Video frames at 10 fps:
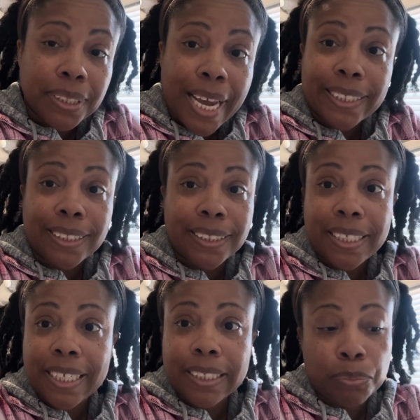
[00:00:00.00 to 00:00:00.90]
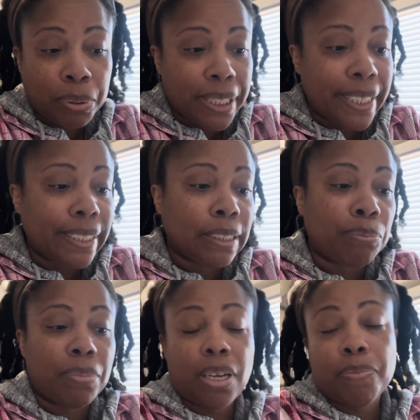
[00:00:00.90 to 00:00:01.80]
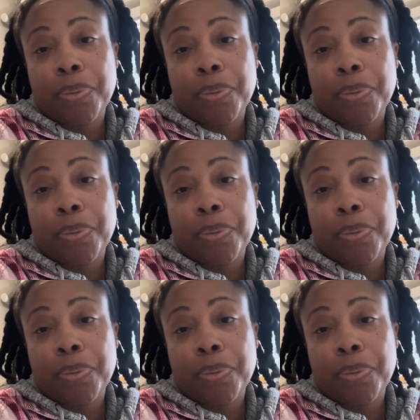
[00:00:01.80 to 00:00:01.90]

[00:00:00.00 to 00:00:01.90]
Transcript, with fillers: and seeking to please uh,